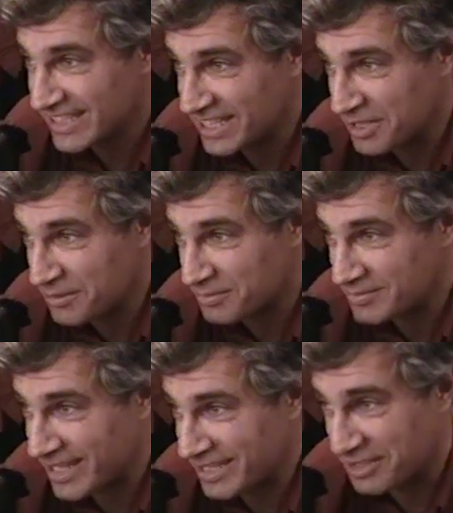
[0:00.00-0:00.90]
Um,
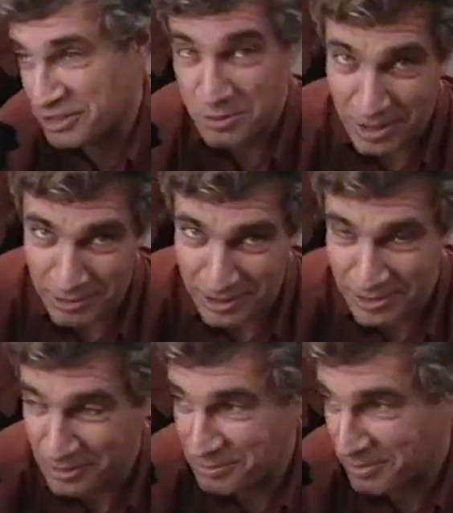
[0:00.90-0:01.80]
not get too many
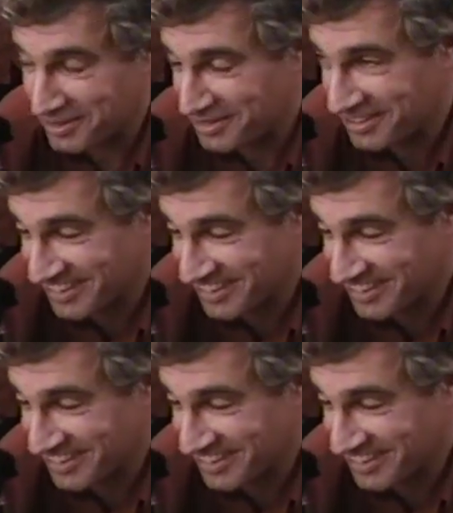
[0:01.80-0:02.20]
wrinkles, but